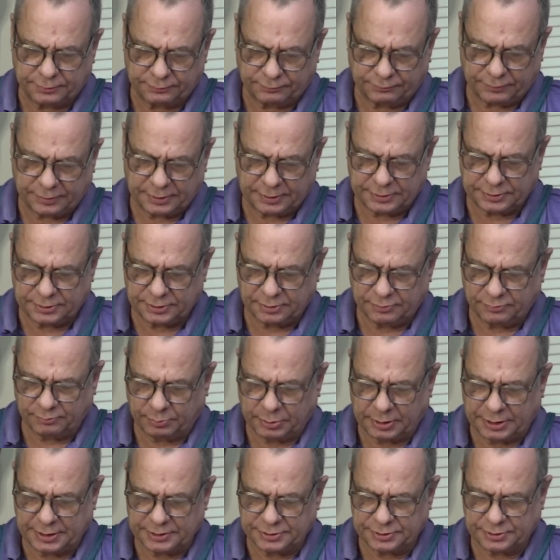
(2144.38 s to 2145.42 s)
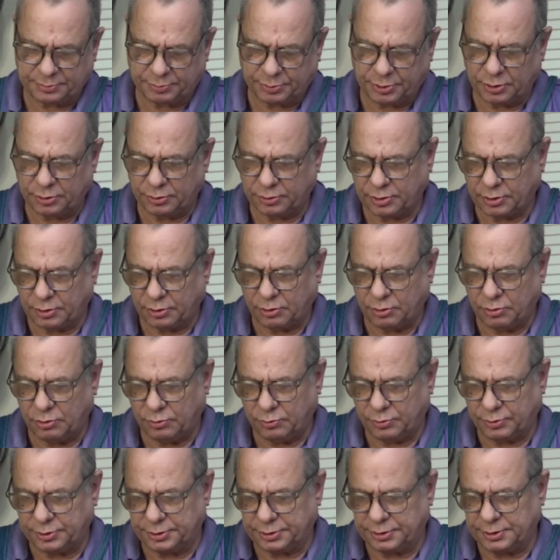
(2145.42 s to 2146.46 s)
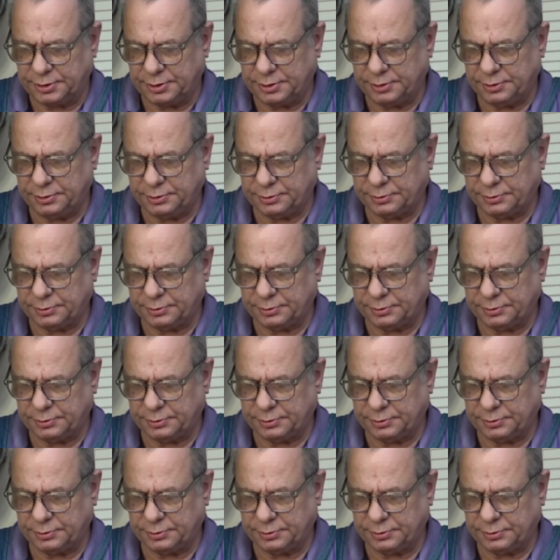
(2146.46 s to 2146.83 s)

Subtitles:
find some place to poke a hole in this.